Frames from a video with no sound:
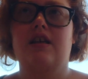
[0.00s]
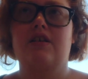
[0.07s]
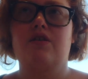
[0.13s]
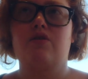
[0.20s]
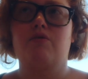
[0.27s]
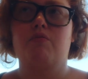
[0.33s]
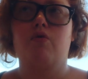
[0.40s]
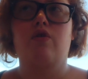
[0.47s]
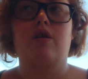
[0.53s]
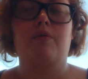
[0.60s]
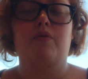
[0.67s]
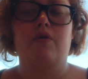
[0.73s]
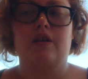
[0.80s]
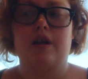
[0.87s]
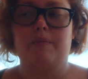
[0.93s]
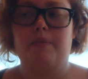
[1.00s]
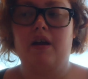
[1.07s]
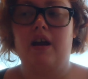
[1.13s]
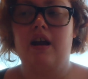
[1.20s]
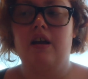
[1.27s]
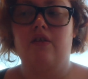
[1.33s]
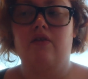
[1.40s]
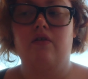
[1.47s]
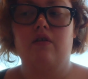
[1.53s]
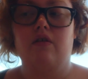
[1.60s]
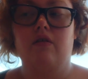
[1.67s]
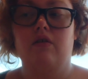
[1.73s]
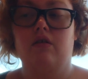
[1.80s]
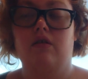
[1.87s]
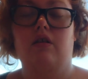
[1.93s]
I do, the more I want to get paid
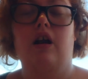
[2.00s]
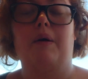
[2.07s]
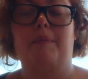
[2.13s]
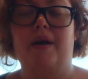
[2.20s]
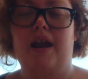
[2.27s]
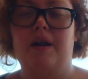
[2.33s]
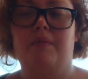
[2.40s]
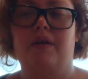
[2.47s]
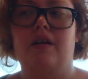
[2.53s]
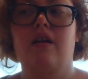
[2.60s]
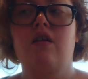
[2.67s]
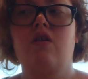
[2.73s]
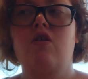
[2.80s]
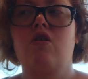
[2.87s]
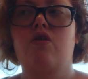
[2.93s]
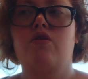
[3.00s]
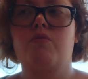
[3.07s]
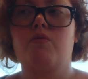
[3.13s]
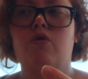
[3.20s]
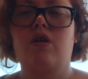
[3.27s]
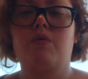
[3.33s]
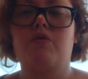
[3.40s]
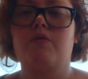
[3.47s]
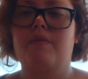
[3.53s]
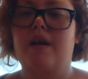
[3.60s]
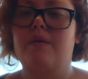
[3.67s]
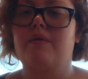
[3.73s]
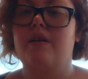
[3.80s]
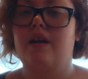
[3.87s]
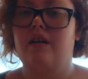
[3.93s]
or not paid, but the more I want to be
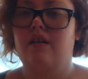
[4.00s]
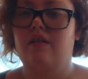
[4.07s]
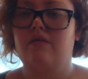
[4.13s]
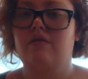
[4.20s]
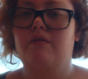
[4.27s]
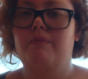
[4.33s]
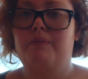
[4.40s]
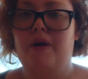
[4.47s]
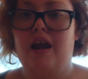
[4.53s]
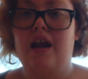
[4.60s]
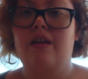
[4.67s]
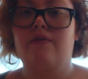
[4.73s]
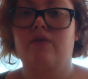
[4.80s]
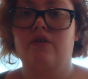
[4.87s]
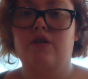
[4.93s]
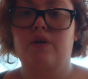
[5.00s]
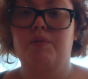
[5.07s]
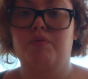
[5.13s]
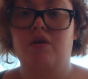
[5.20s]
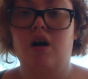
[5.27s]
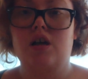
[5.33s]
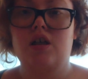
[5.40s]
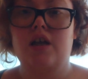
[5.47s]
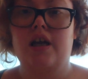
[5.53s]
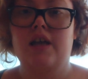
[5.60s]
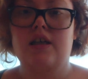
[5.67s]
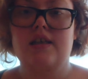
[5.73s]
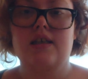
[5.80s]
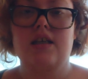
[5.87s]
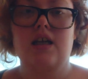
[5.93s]
able to get paid for doing
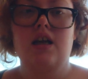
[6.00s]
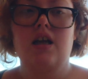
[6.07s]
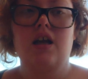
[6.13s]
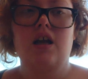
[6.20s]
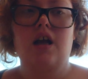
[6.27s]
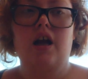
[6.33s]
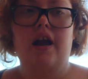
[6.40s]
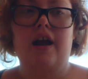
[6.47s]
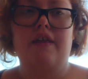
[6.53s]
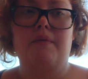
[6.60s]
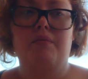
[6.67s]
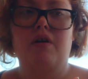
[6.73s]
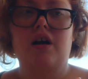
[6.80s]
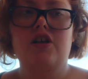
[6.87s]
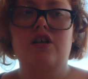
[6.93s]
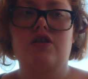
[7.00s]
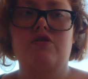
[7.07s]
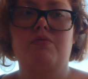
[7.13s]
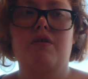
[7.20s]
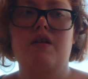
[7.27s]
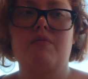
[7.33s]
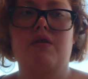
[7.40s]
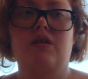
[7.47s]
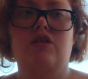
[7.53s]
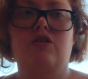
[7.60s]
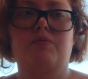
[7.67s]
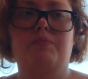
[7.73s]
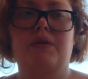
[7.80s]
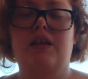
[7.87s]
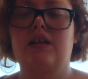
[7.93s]
projects. And the projects are pretty
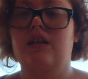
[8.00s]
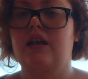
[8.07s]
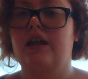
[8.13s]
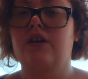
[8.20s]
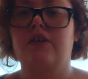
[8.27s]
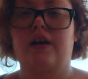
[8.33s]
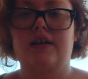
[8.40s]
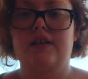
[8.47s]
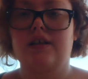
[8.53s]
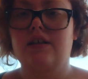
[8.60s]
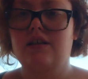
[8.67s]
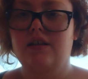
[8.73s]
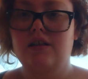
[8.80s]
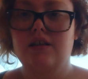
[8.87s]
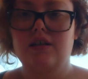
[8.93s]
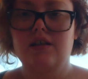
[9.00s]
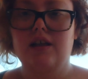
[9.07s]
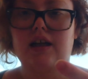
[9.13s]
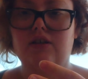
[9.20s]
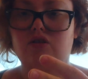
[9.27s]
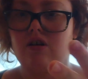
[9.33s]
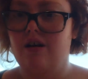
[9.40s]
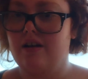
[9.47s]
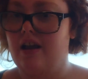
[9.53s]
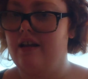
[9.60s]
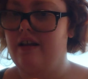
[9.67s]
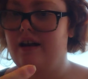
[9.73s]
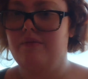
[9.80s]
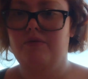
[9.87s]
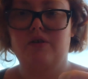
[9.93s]
much being a narrator and talking
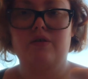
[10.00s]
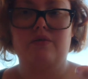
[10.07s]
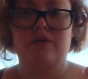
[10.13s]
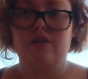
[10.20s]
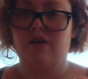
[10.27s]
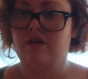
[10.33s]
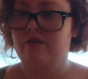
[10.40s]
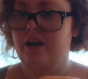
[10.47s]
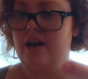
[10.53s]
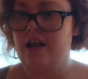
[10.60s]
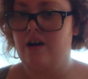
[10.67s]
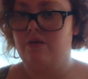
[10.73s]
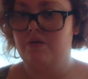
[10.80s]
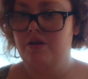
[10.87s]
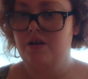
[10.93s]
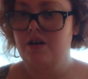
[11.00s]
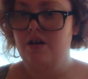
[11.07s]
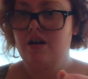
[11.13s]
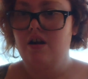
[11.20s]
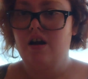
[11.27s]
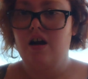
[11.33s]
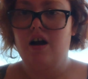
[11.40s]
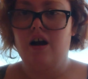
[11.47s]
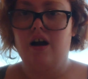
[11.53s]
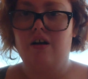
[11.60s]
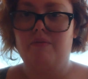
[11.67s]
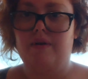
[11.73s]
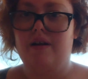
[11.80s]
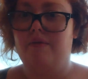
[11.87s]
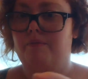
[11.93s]
like I'm doing with y'all right now,
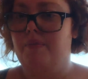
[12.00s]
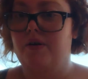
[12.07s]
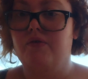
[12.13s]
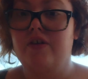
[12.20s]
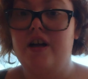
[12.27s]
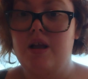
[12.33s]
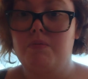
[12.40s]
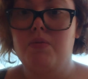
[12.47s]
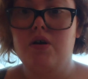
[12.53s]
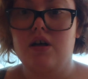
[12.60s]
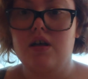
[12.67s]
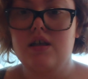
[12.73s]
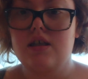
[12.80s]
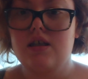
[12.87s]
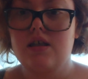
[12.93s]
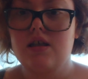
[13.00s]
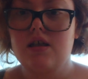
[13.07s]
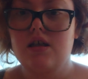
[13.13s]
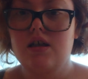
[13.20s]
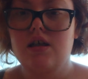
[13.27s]
um, and but reading books.